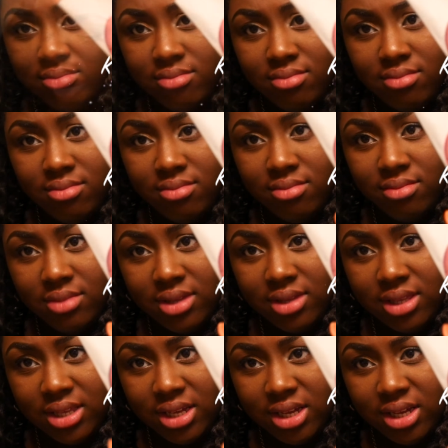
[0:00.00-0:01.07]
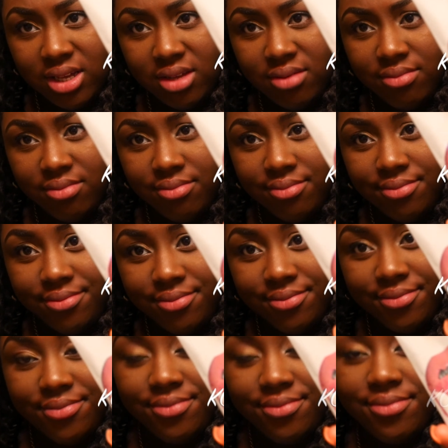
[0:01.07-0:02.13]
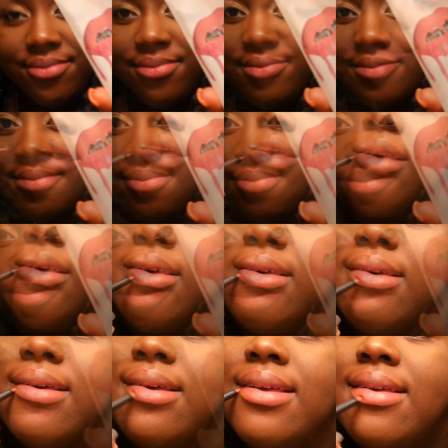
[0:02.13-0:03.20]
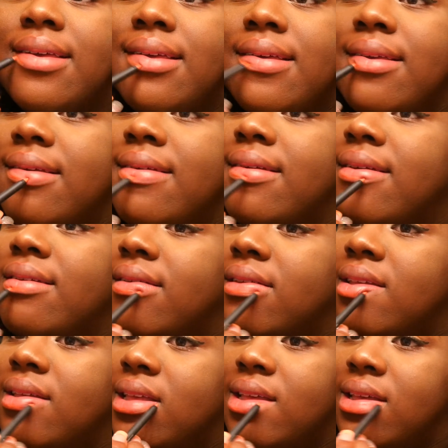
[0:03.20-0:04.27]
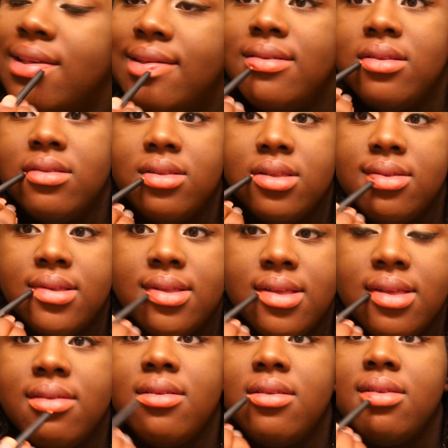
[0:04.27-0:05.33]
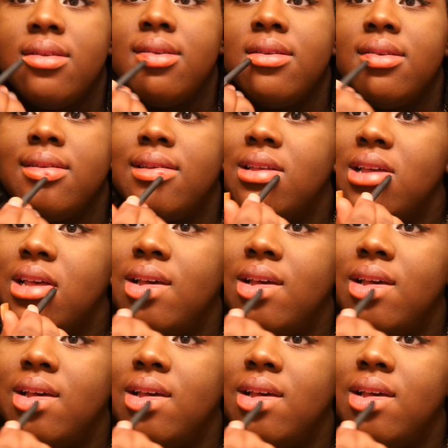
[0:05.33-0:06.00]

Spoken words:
Nobody speaks.